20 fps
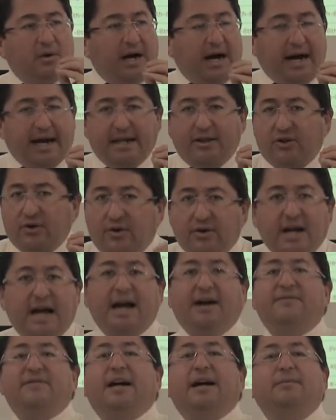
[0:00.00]
I don't
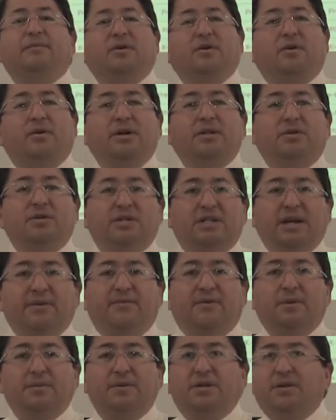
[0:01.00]
have time to go into
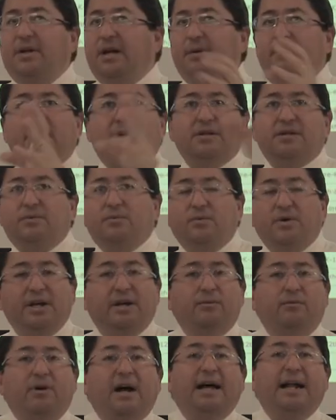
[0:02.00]
zipForms today because
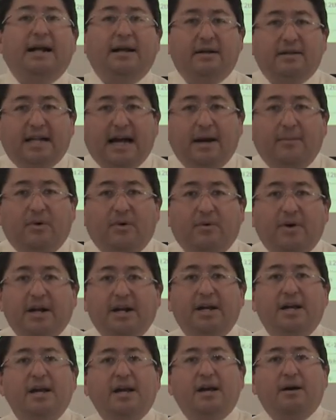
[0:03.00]
we ran out of time
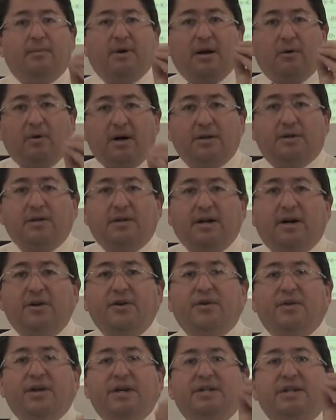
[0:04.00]
already. But I want to tell
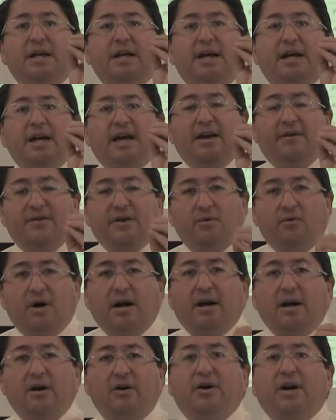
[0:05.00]
you this. If you
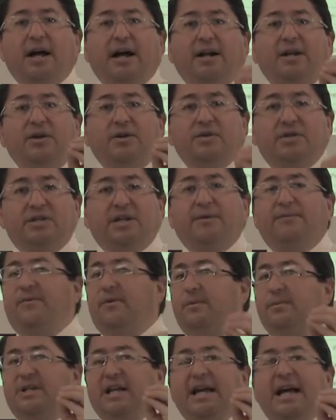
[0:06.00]
want to learn how to use
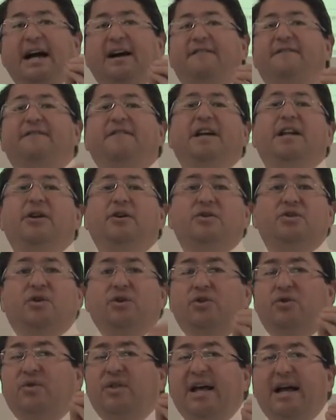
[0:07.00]
zipForms, they have videos.
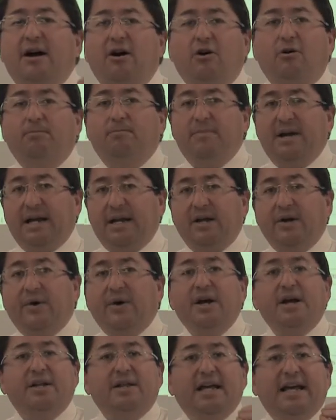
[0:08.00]
Go to the help
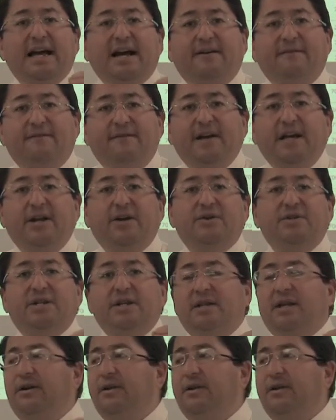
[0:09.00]
menu. They have videos in